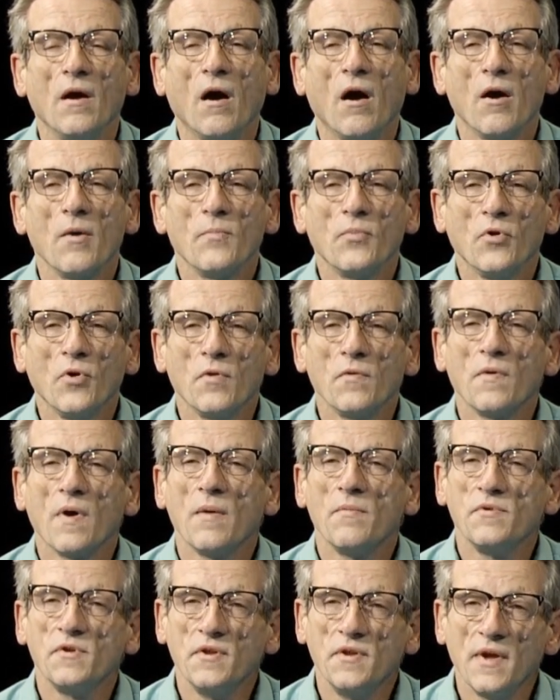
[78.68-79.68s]
Our
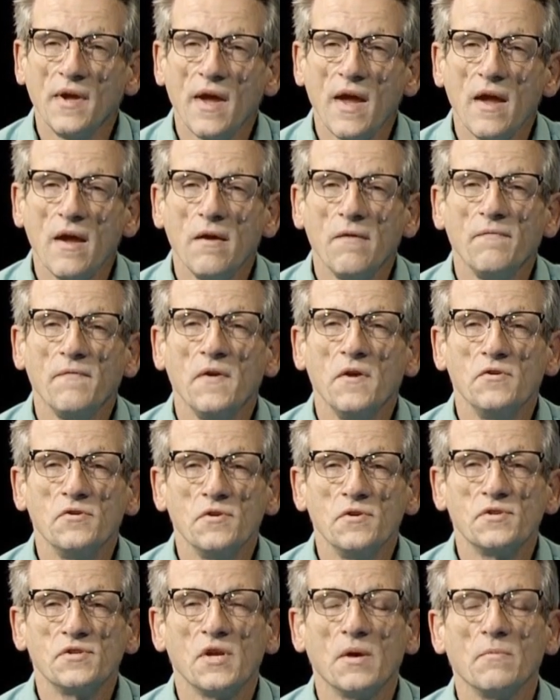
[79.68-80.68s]
program today
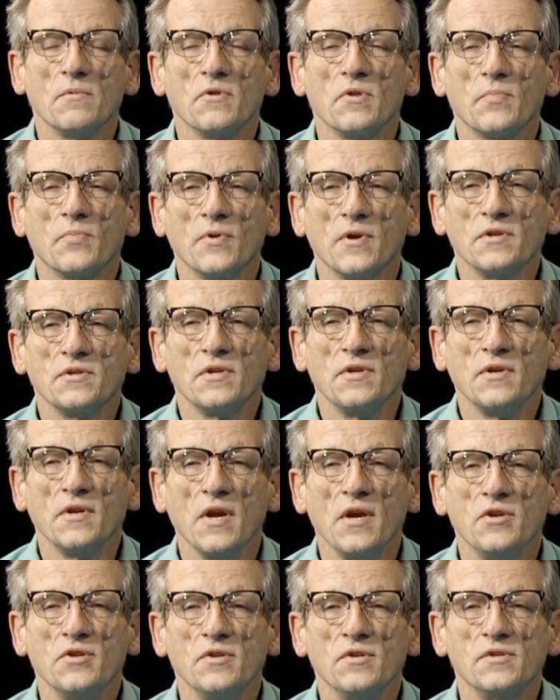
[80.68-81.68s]
features some of the
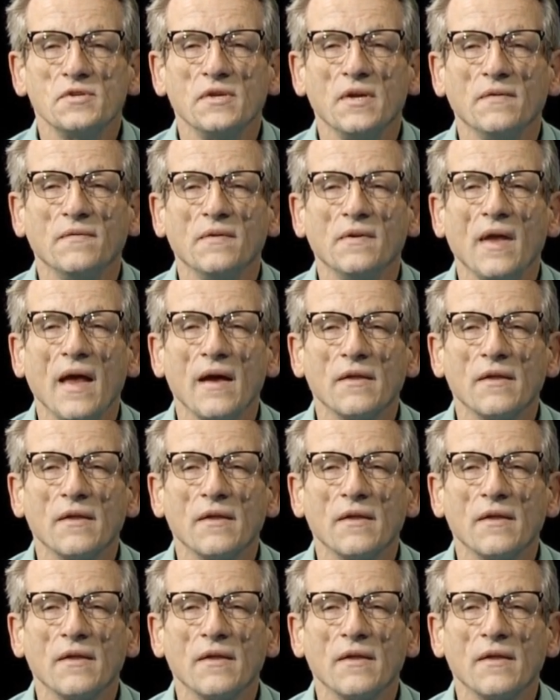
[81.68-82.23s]
presentations given